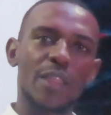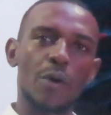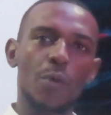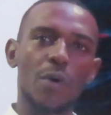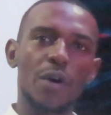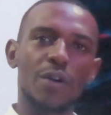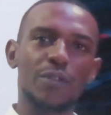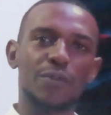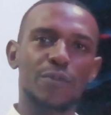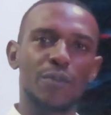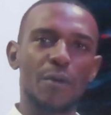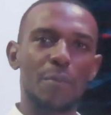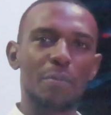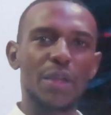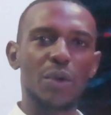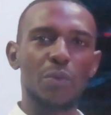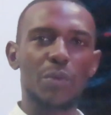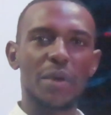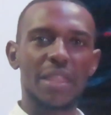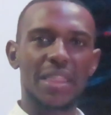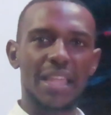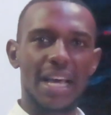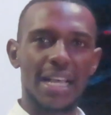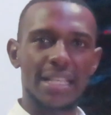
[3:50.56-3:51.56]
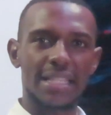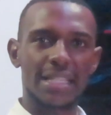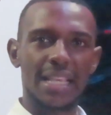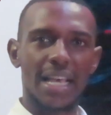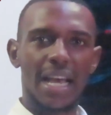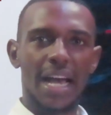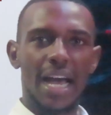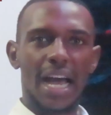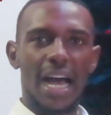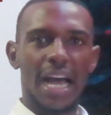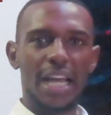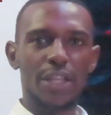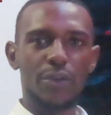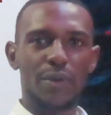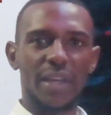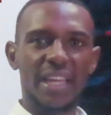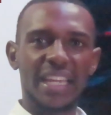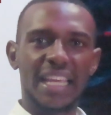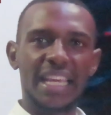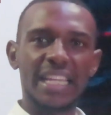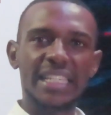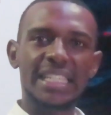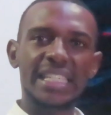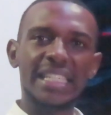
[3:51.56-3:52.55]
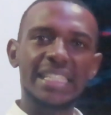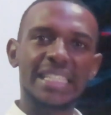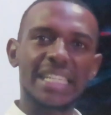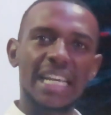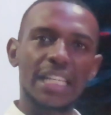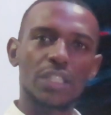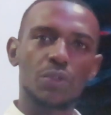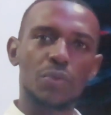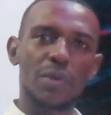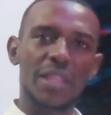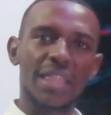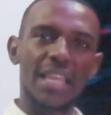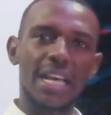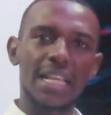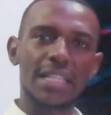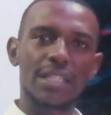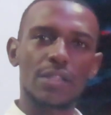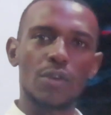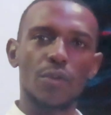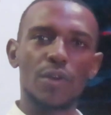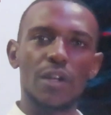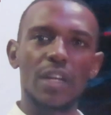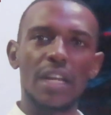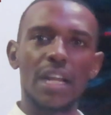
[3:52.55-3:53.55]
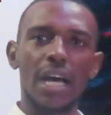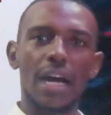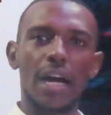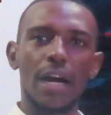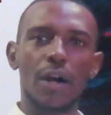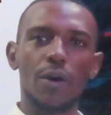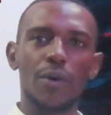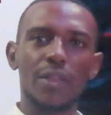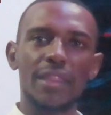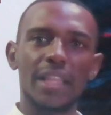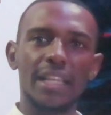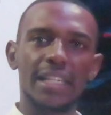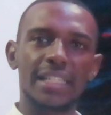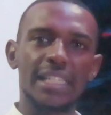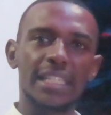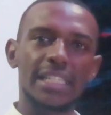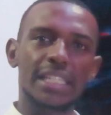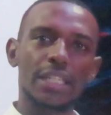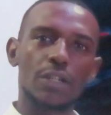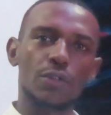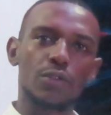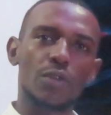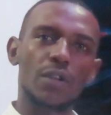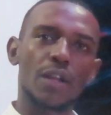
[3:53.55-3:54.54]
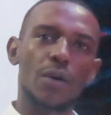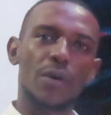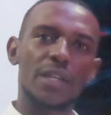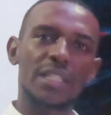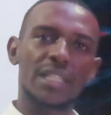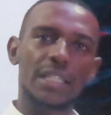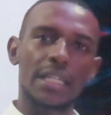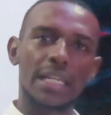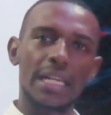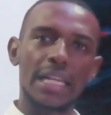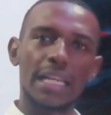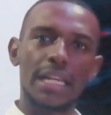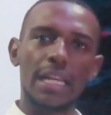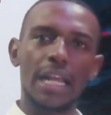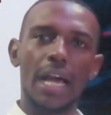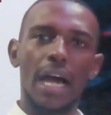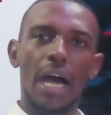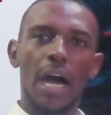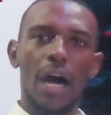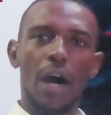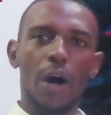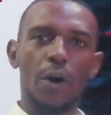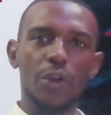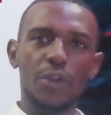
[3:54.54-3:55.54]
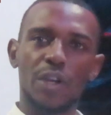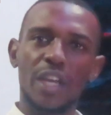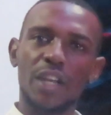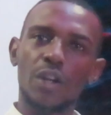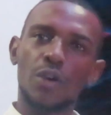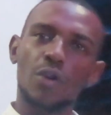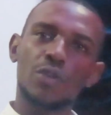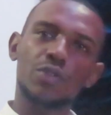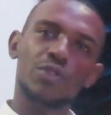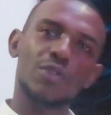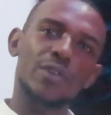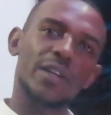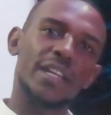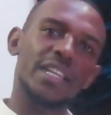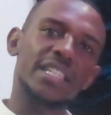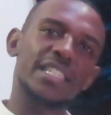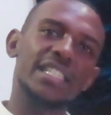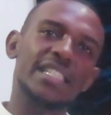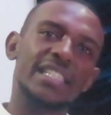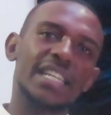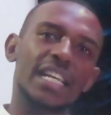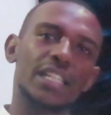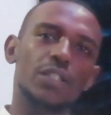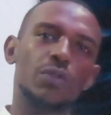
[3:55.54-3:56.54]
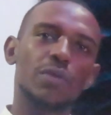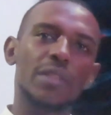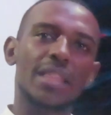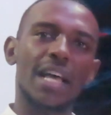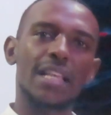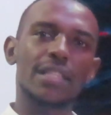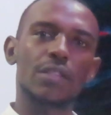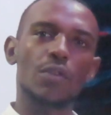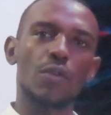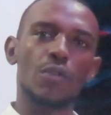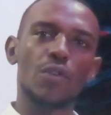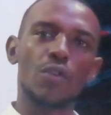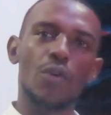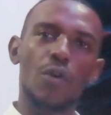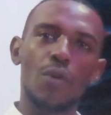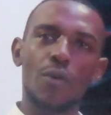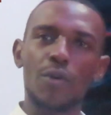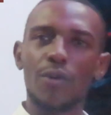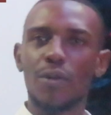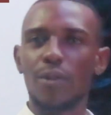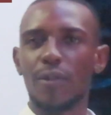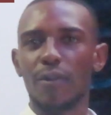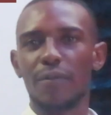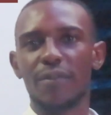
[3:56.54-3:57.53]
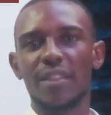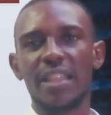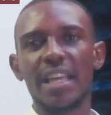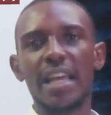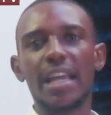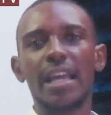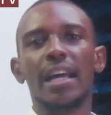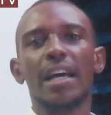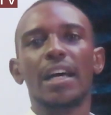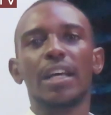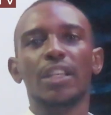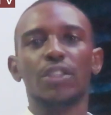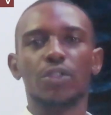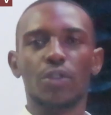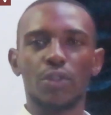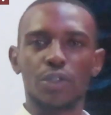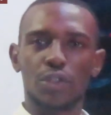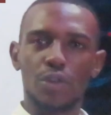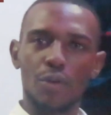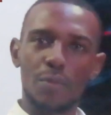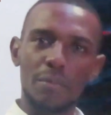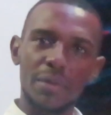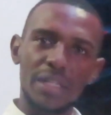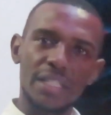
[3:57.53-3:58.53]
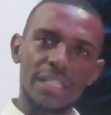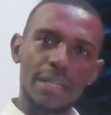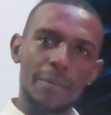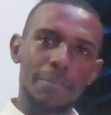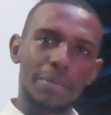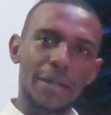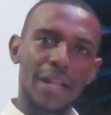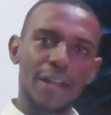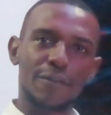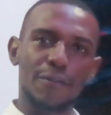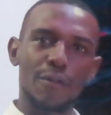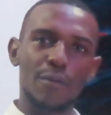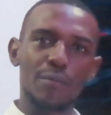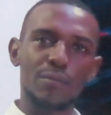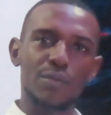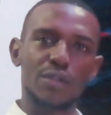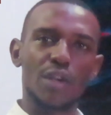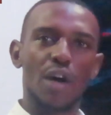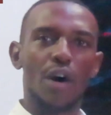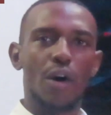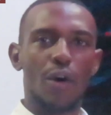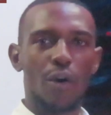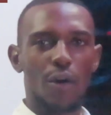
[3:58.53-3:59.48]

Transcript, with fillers: the world, for being with us. You can get in touch with us on, on the details on our screen, or you can also get in touch with us on all of the social media platforms